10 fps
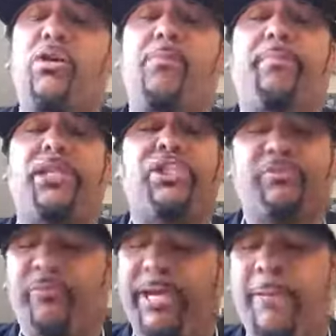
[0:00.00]

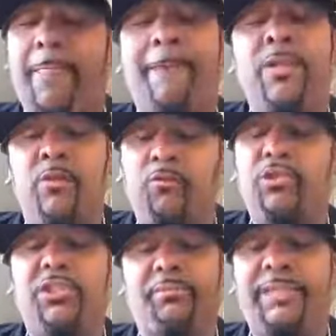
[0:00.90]
completion rate,
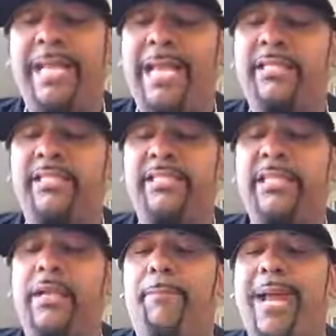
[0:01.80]
which is bananas.
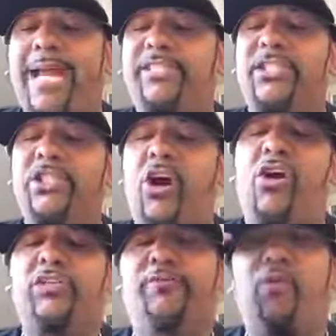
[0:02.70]
Passing
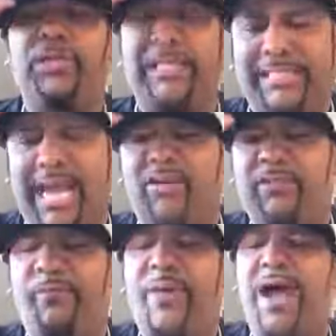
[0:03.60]
yards,
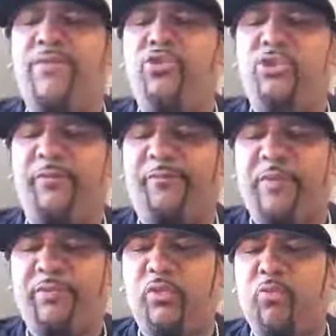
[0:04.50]

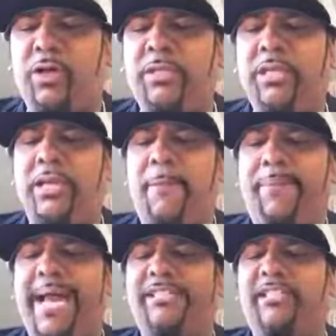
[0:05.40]
40,551.
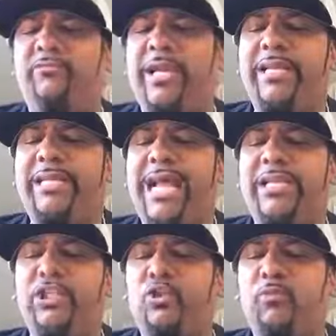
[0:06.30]
Passing rating,
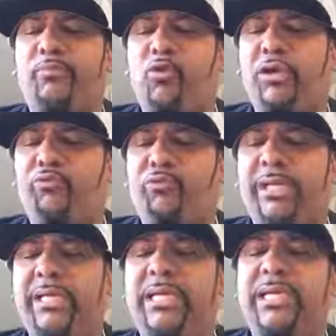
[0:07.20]

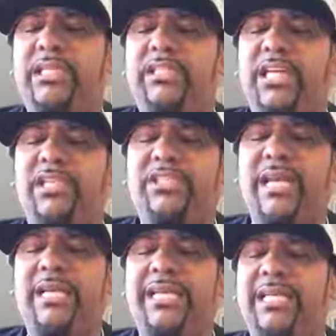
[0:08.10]
92.3.
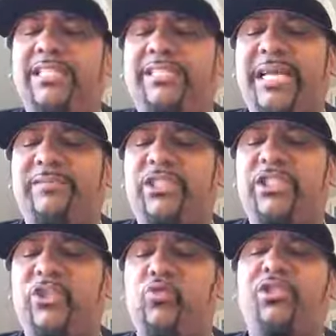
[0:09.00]
Touchdown and
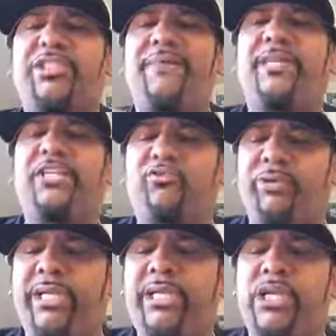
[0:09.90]
interceptions,
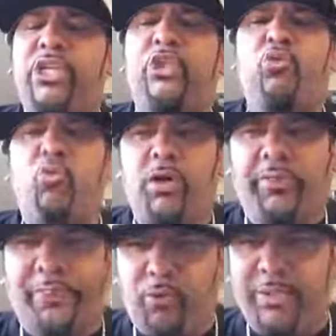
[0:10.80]
273 to
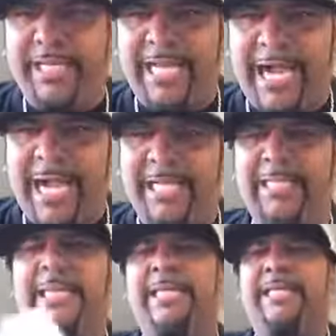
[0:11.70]
139.
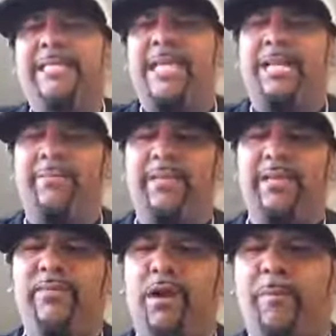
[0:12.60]
Now, let me
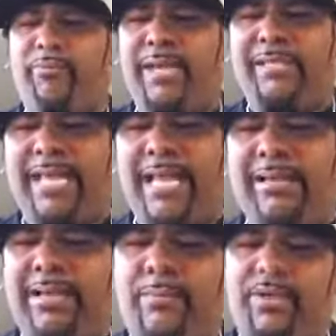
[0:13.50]
give y'all a
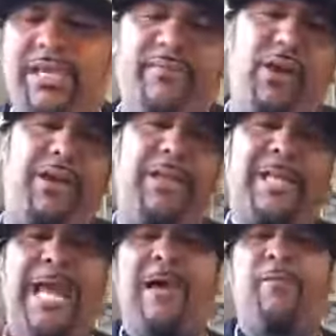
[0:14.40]
breakdown. I'm going to give y'all the
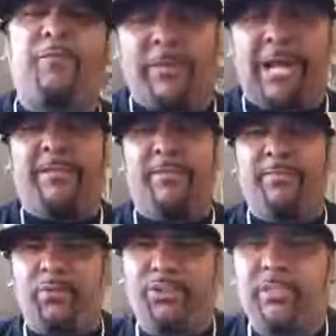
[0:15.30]
loud, but without the
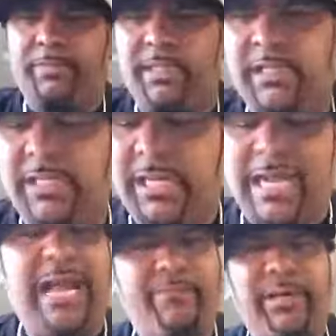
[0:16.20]
music, because
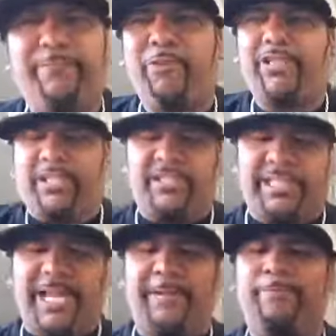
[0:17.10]
I got to really break this
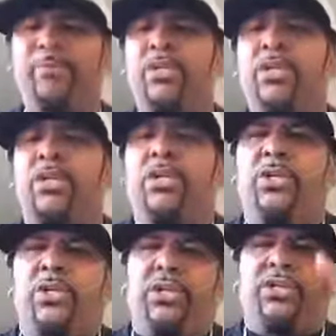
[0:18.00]
down.
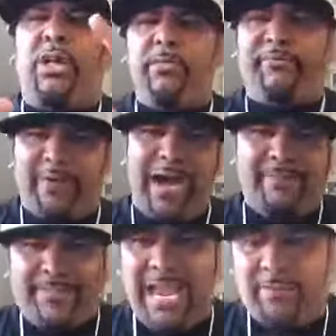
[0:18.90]
Number
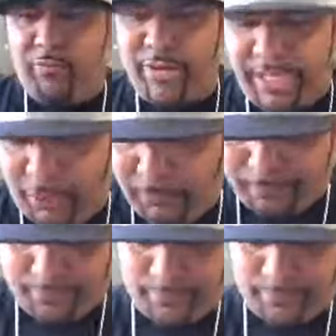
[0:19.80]
five, Dan Marino.